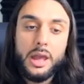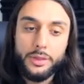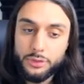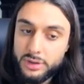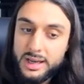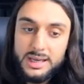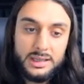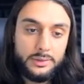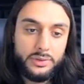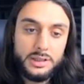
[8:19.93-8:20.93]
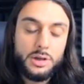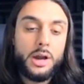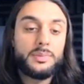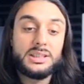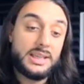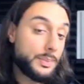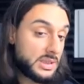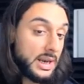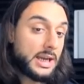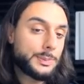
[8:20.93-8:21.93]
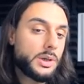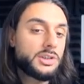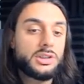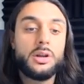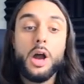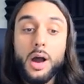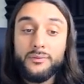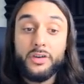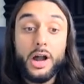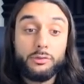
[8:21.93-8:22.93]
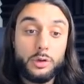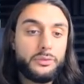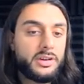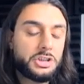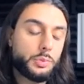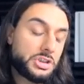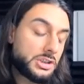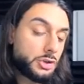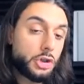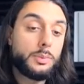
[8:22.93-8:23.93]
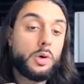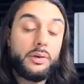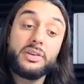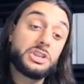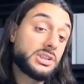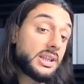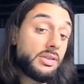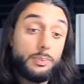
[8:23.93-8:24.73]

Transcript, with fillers: a three day delivery time, the same as the last person, five revision, which is two more revisions than the